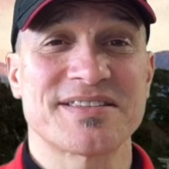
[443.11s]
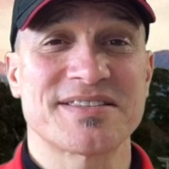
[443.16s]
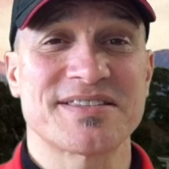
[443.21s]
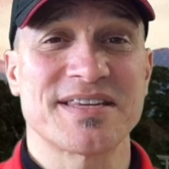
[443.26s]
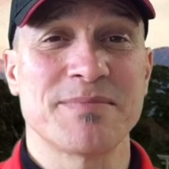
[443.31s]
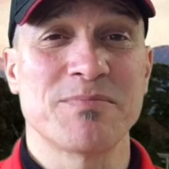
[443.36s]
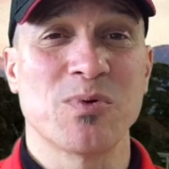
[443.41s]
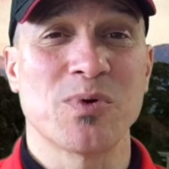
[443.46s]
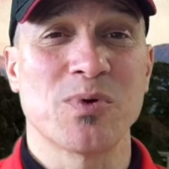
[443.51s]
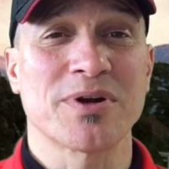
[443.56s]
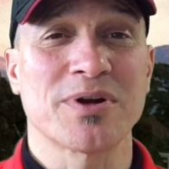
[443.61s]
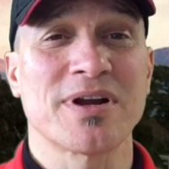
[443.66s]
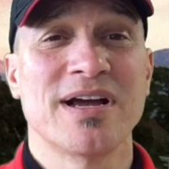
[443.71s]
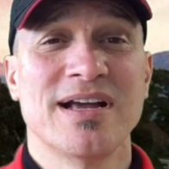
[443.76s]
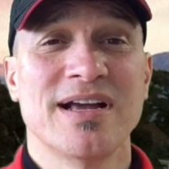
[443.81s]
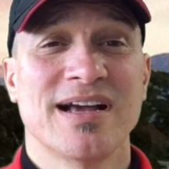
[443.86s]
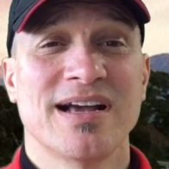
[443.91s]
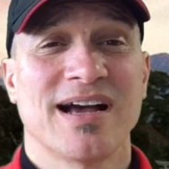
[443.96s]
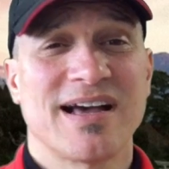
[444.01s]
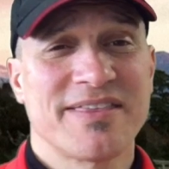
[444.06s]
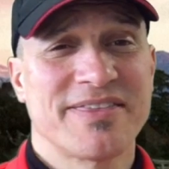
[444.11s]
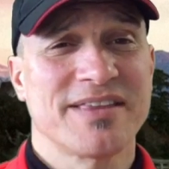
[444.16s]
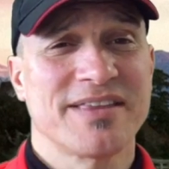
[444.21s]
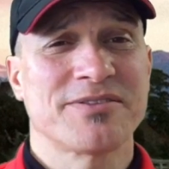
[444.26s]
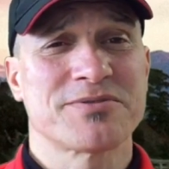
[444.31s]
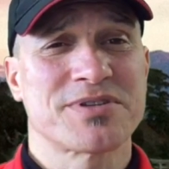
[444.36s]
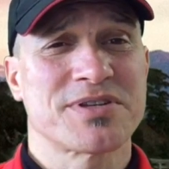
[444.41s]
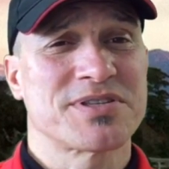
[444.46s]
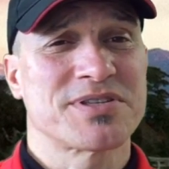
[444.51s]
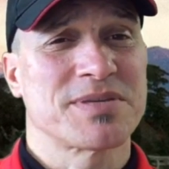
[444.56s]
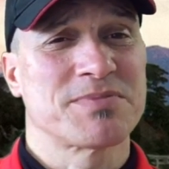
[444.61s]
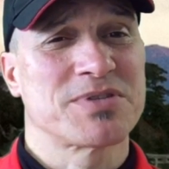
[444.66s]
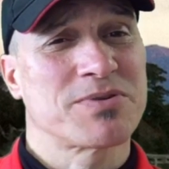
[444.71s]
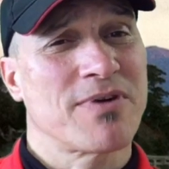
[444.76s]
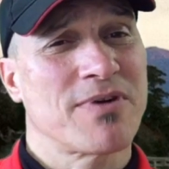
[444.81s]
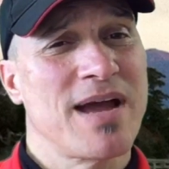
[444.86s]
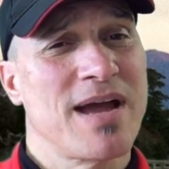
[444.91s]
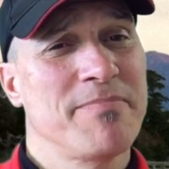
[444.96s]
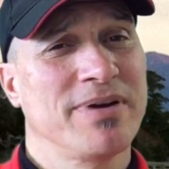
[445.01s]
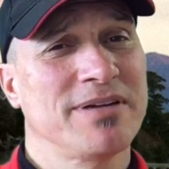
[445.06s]
see more, I think there's a
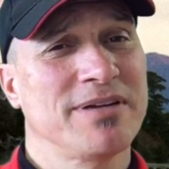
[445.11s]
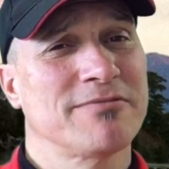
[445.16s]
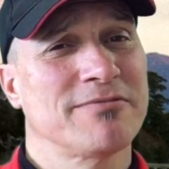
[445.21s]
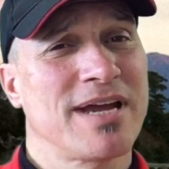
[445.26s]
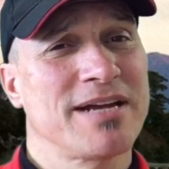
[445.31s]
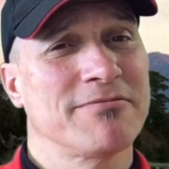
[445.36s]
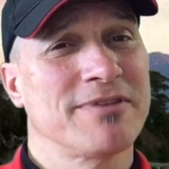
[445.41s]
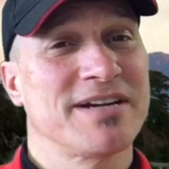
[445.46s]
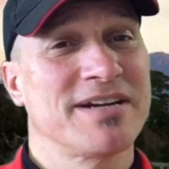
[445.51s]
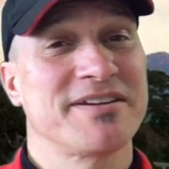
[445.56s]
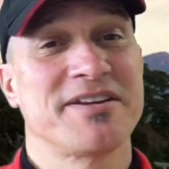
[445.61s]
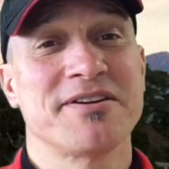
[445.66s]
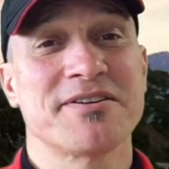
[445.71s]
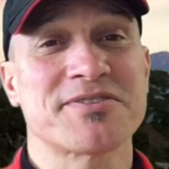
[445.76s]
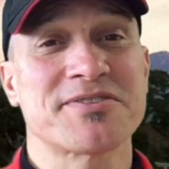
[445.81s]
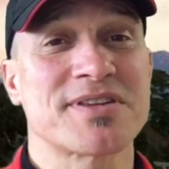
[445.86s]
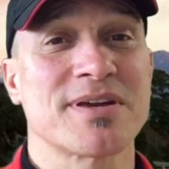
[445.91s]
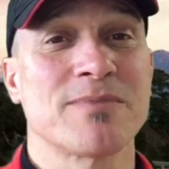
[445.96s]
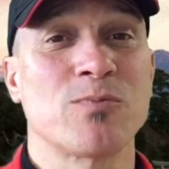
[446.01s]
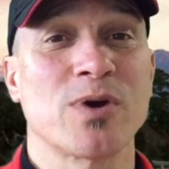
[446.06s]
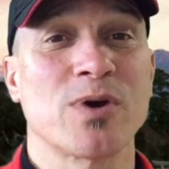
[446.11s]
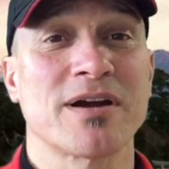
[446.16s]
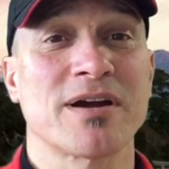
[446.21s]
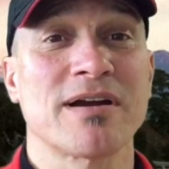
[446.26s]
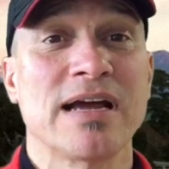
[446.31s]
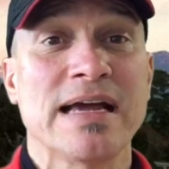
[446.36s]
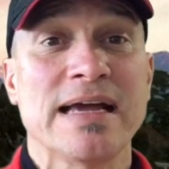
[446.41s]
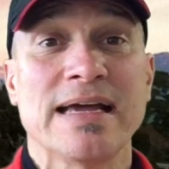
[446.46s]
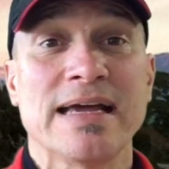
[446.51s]
subscribe button right around here somewhere.